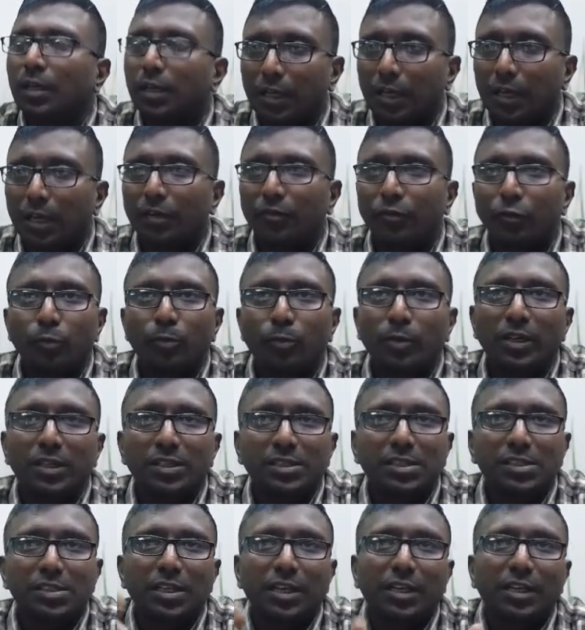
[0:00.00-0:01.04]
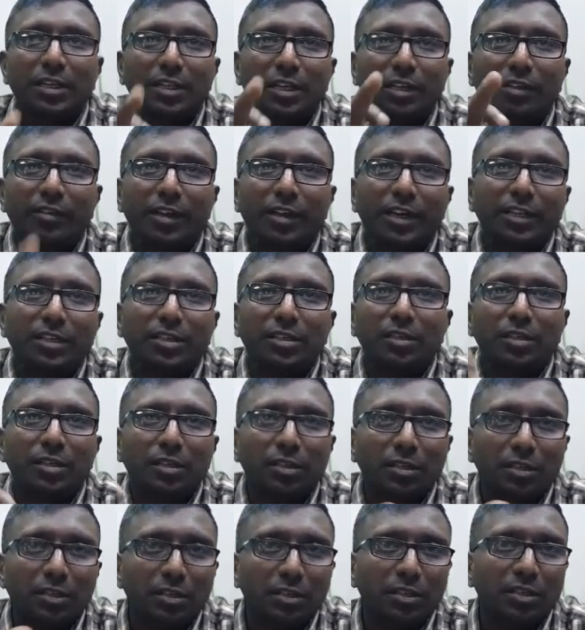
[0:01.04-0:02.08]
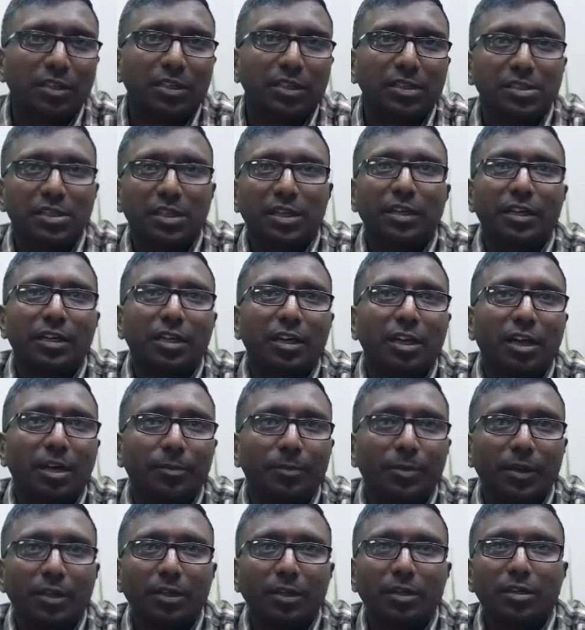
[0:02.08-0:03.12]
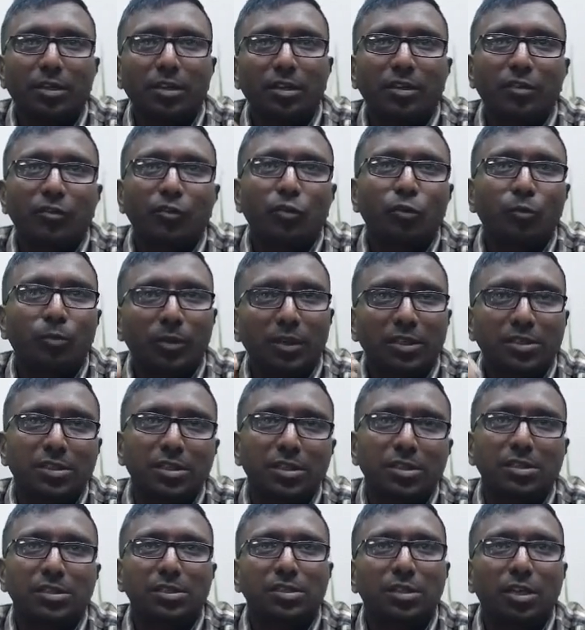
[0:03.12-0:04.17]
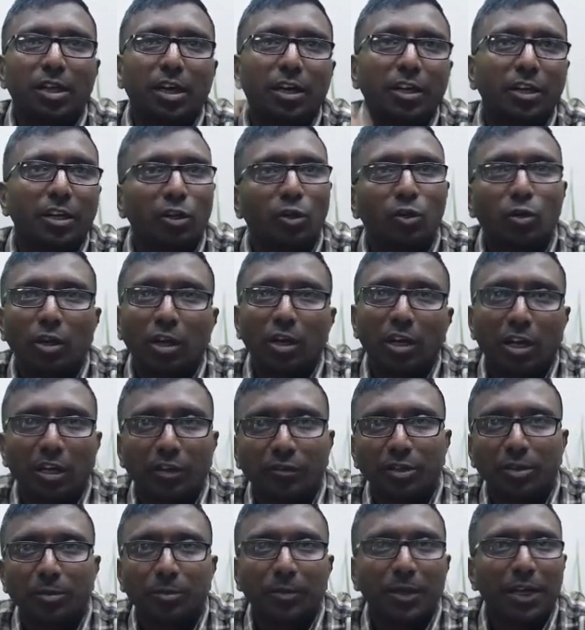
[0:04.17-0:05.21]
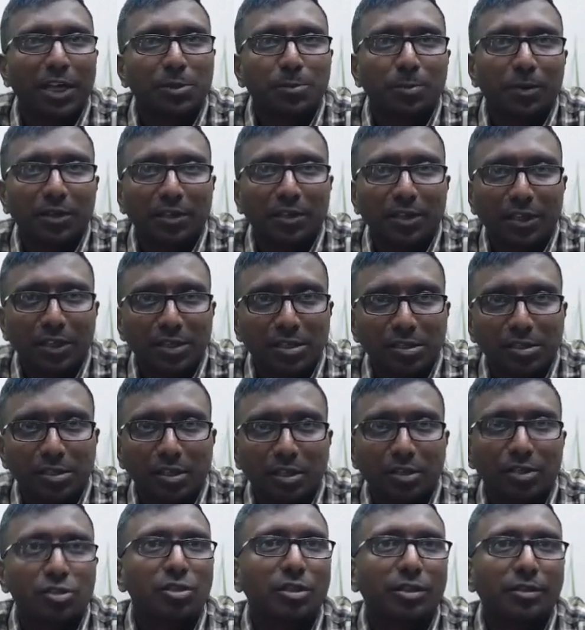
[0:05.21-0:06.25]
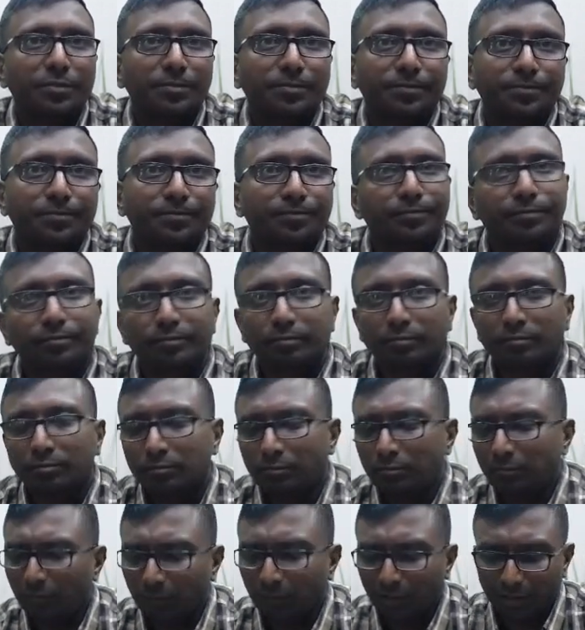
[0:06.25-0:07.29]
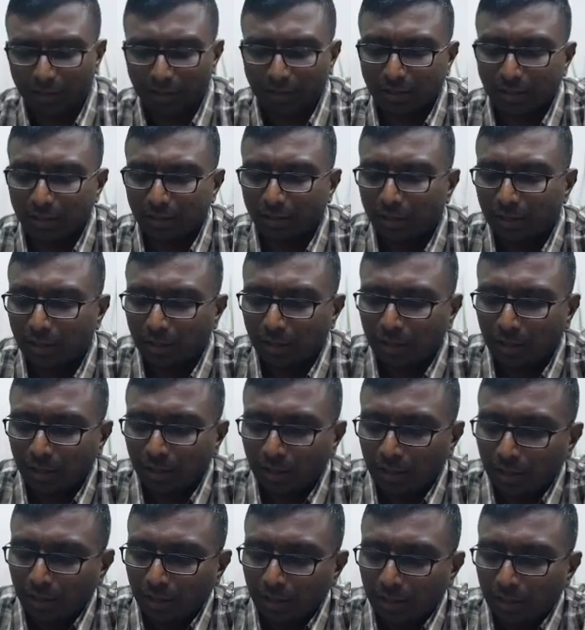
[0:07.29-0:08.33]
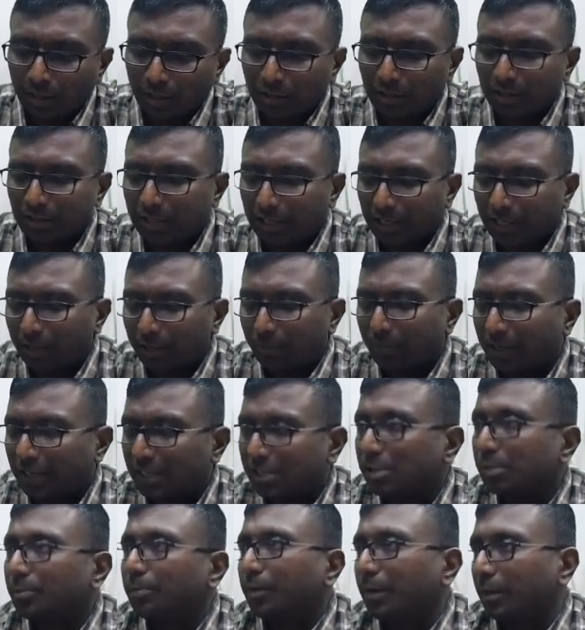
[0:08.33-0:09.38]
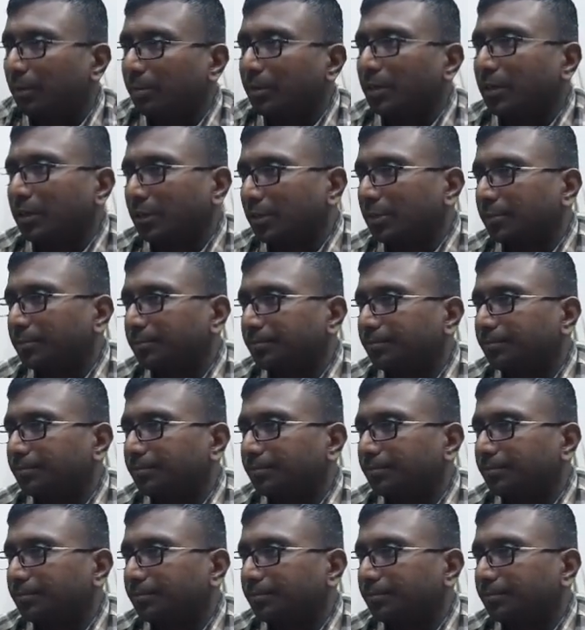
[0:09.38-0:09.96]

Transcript: yeah few places i'll tell wait listen and copy few places continue along with me as per the instruction right share based payment